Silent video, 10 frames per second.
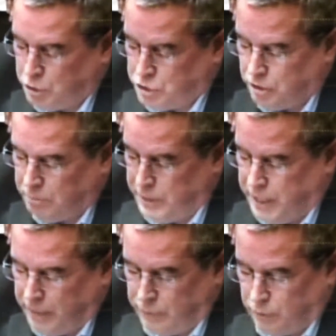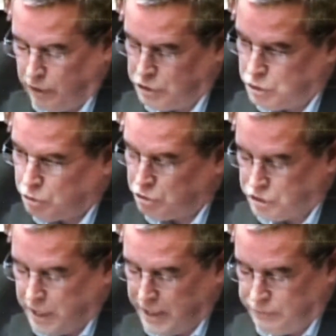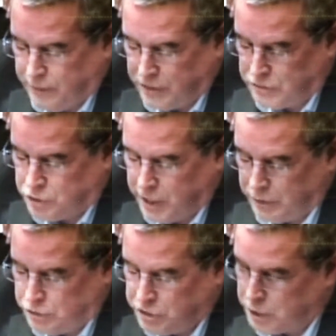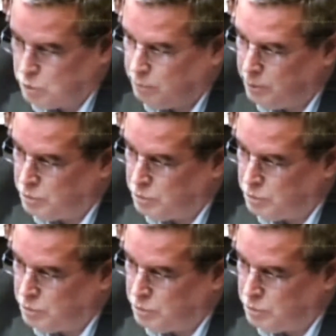emotional, behavioral, and social side effects of childhood sexual